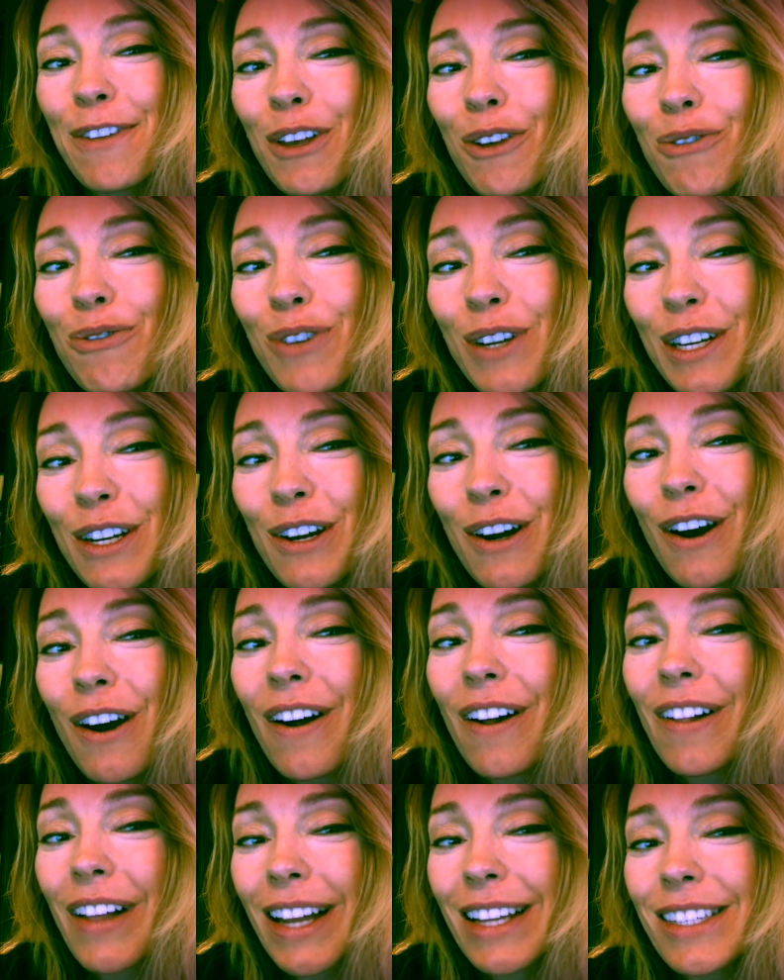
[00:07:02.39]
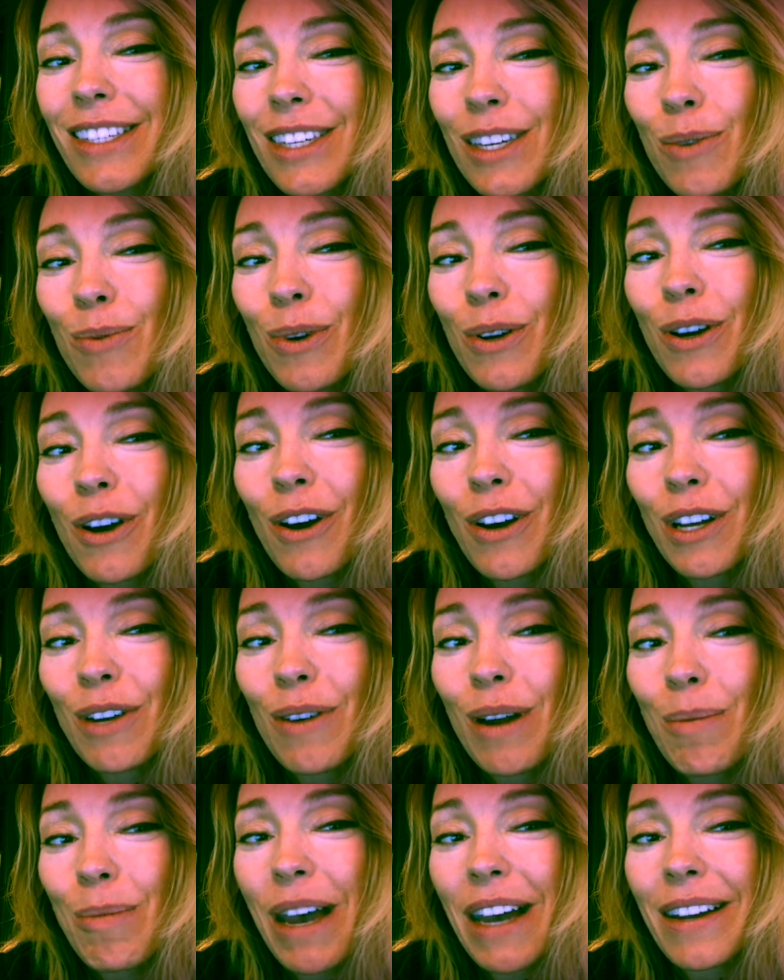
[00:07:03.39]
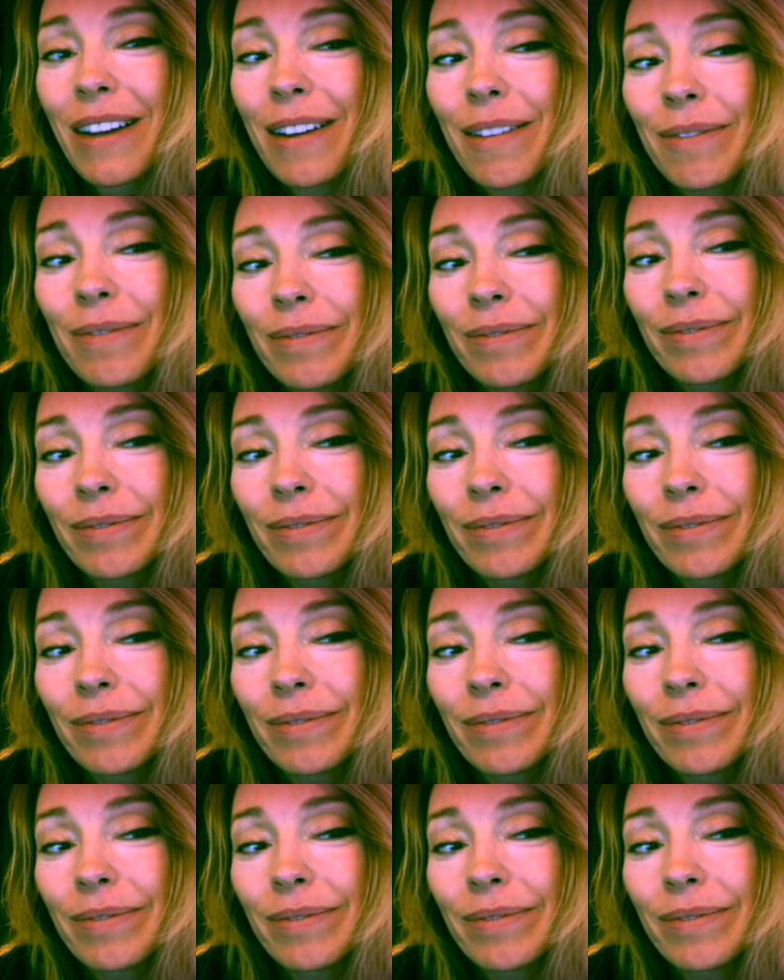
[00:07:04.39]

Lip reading: feel free to call and she will call you right back.